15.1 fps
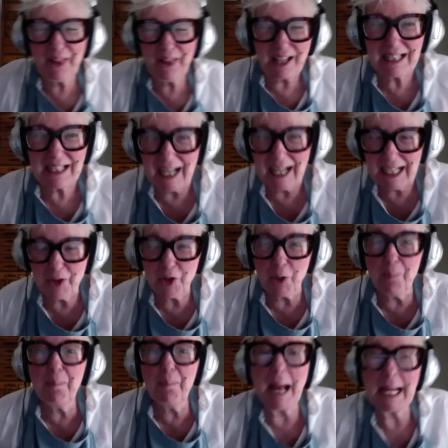slightly
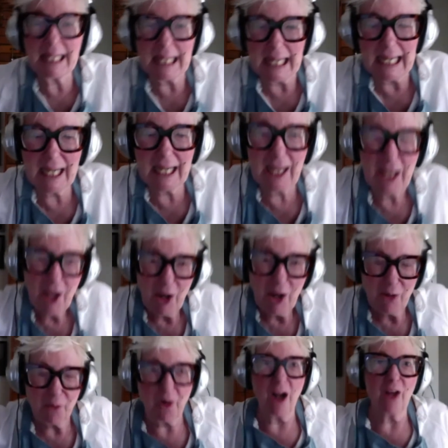Germanic,
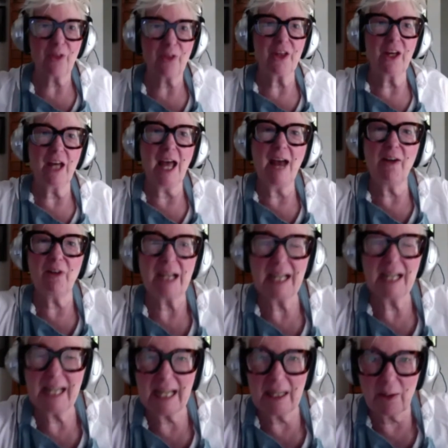rather Eric
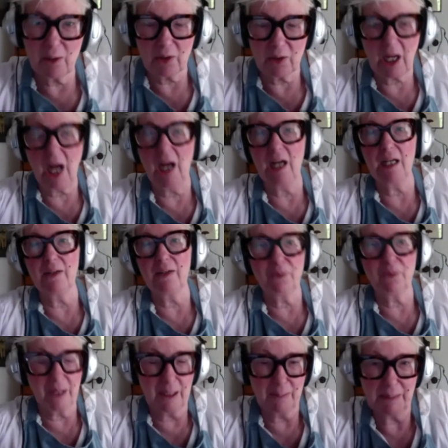Gill kind of.
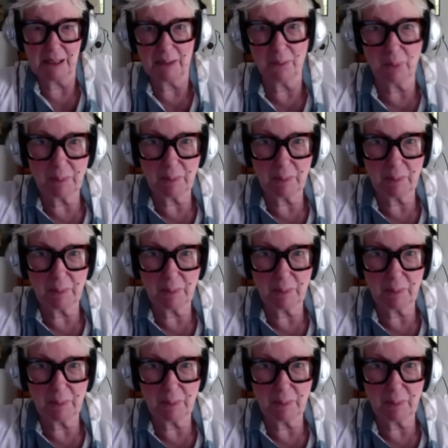I mean, we must